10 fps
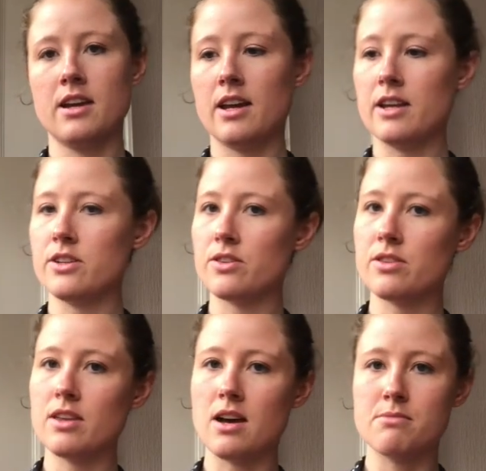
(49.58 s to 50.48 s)
and your
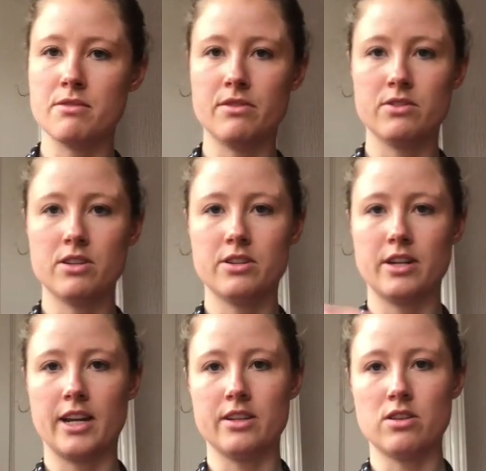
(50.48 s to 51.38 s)
thumb, if you turn your
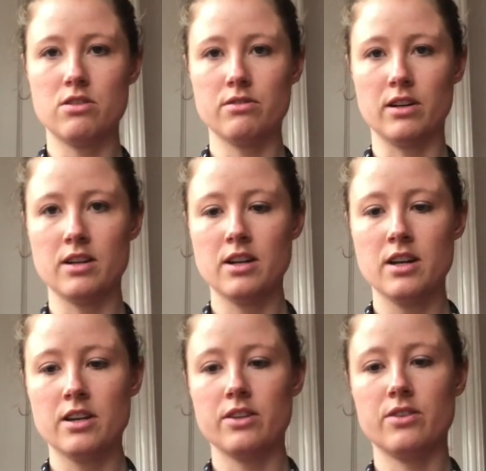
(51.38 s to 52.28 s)
hand over,
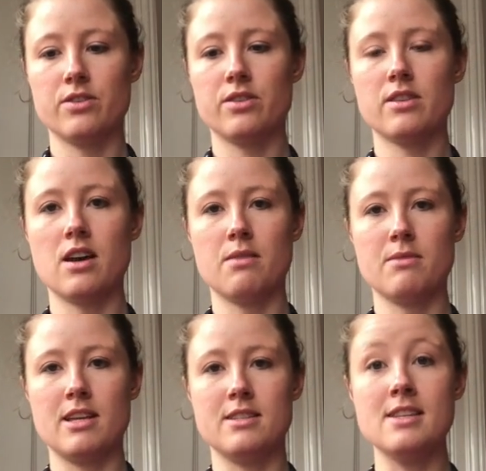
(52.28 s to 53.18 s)
your thumb
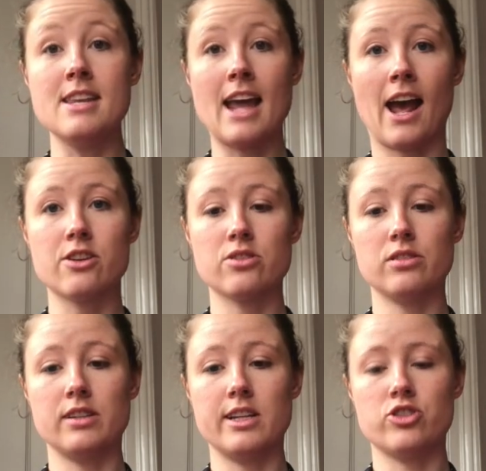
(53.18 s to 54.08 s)
is
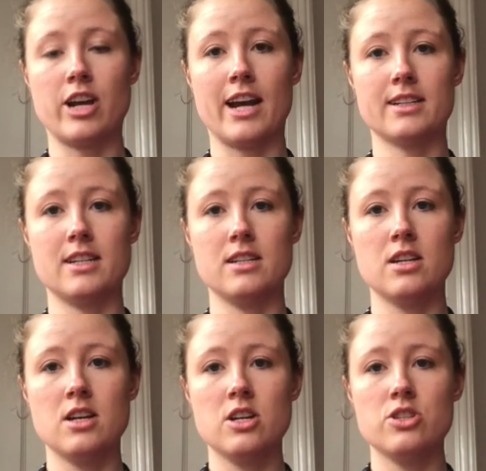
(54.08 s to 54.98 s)
naturally attracted
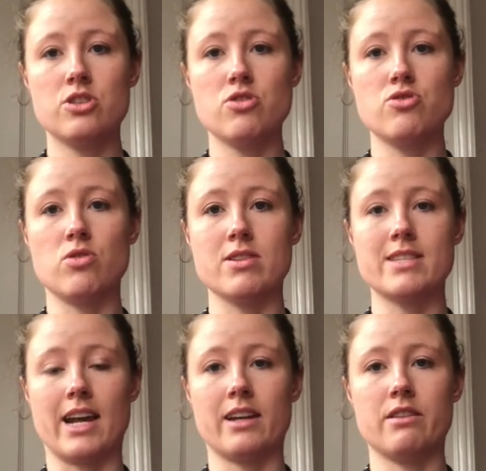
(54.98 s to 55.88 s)
to your
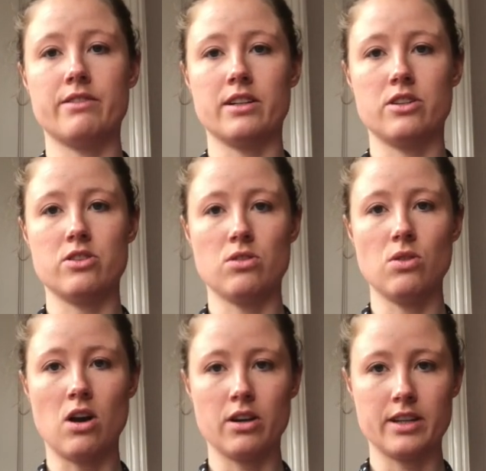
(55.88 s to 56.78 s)
second finger, your
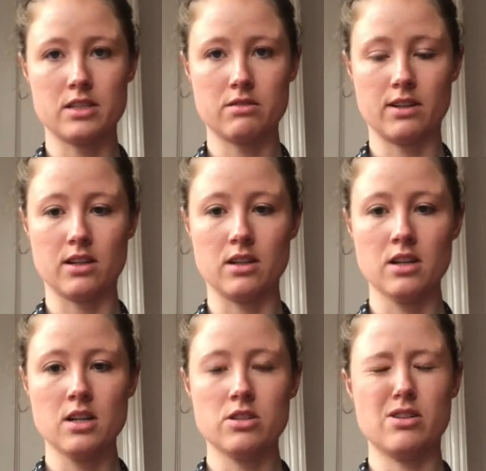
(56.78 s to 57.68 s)
longest finger.
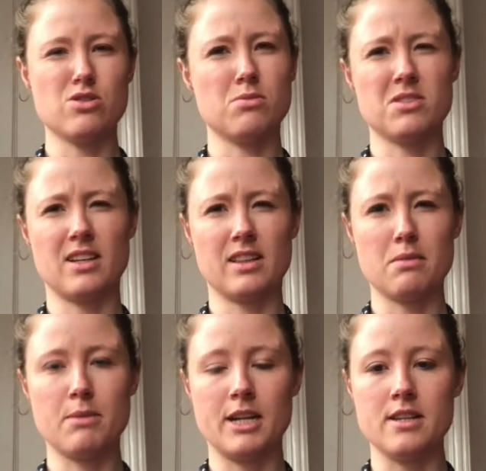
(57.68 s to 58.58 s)
So it's almost like they're
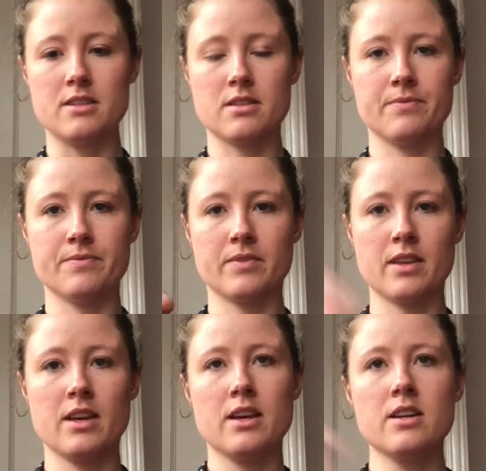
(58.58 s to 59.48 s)
buddies.
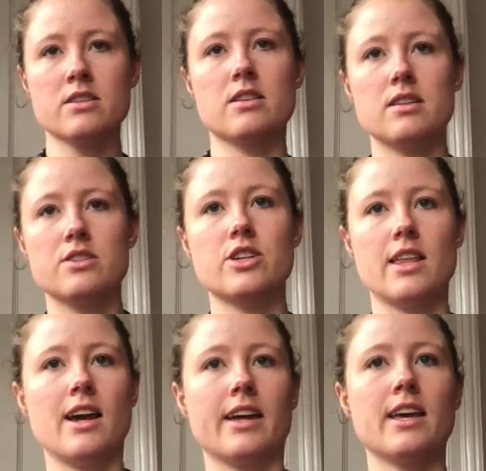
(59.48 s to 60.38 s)
Now let's try
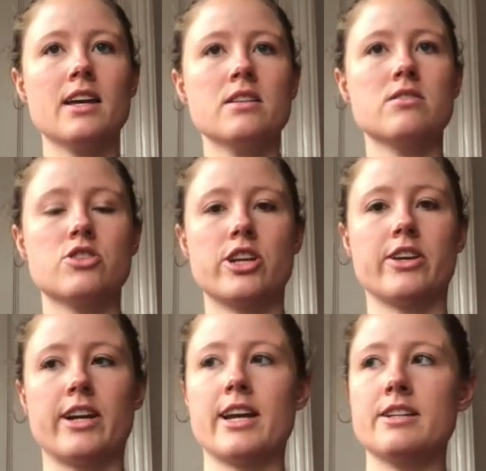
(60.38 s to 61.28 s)
that again. So shake
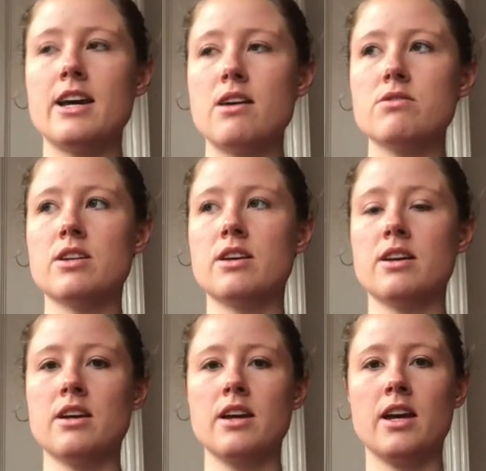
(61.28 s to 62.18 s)
your hand out
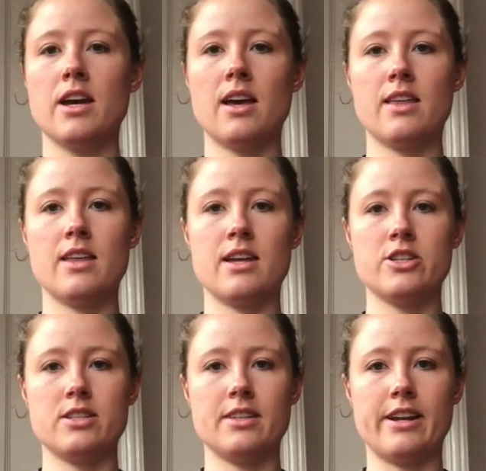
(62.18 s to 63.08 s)
and then
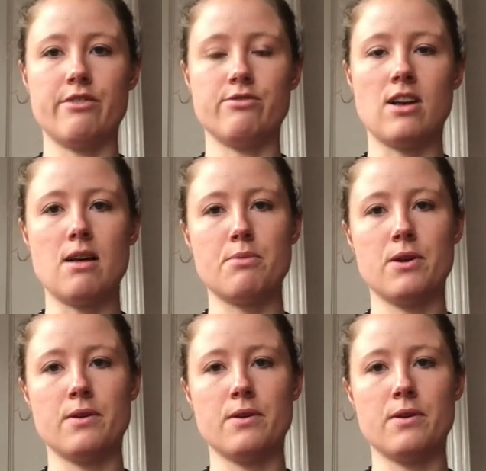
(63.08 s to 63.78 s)
just let it flop.